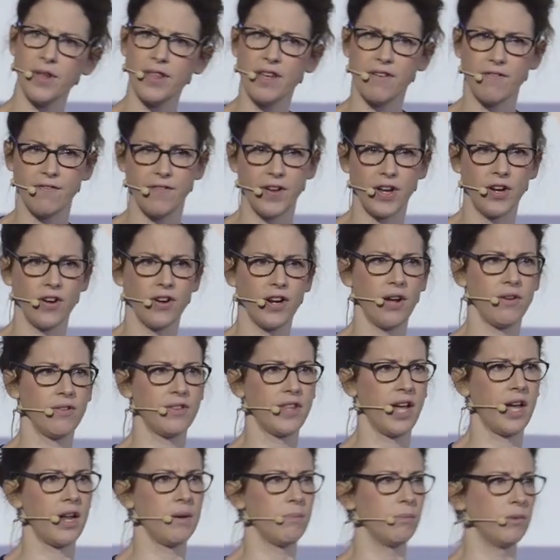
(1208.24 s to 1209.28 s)
they figured out
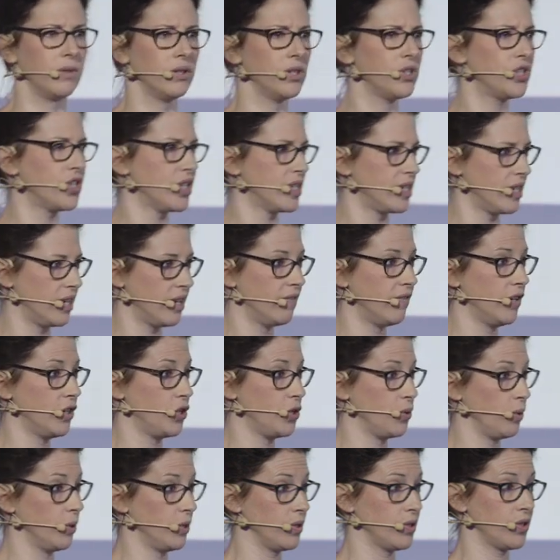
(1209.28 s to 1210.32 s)
that malicious
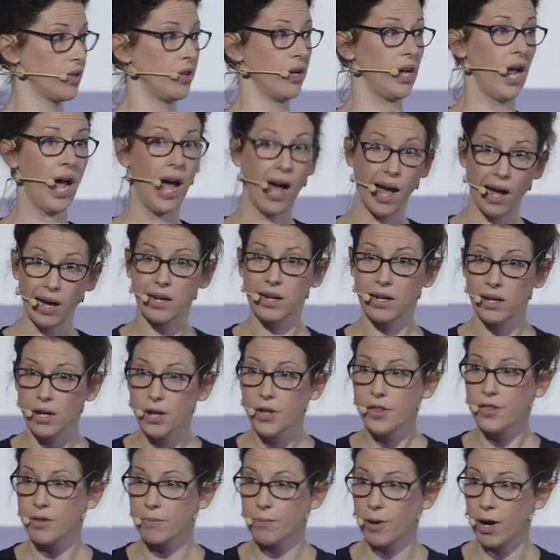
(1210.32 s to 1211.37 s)
individuals could hack
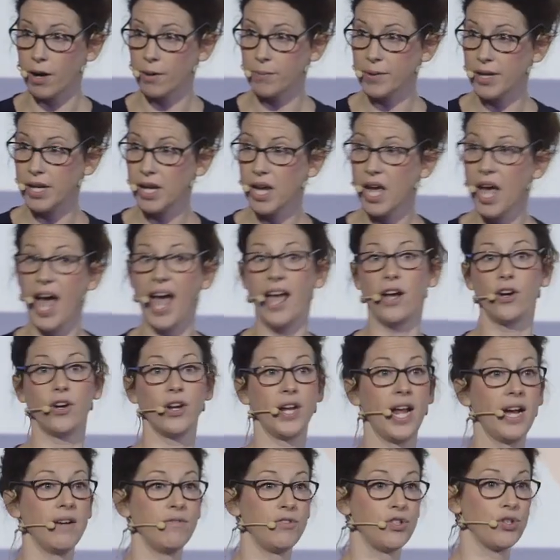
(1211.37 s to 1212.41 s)
the barbie and could
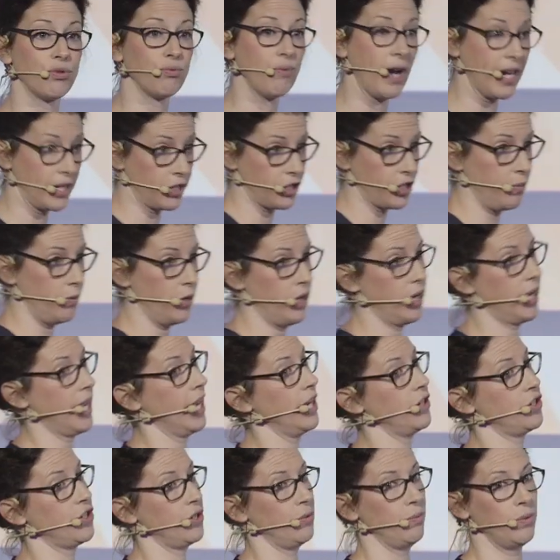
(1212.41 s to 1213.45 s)
have direct
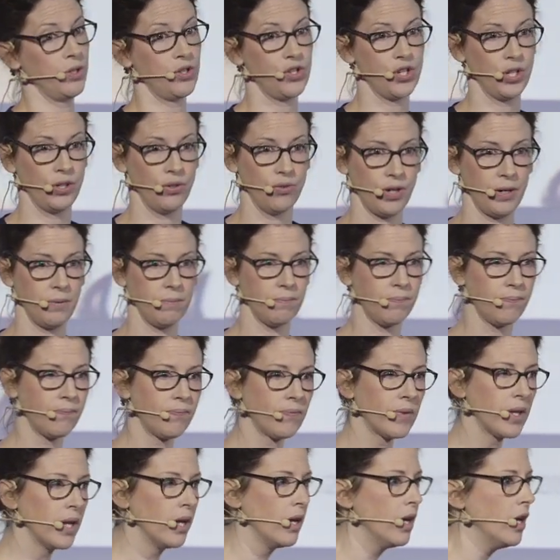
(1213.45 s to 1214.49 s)
communication with children
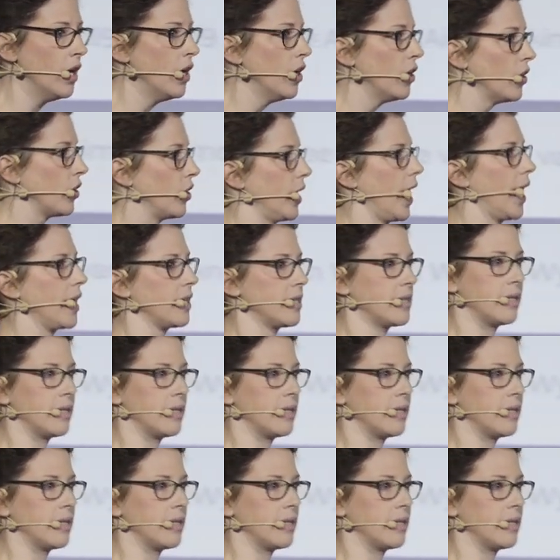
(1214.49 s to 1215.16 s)
could ask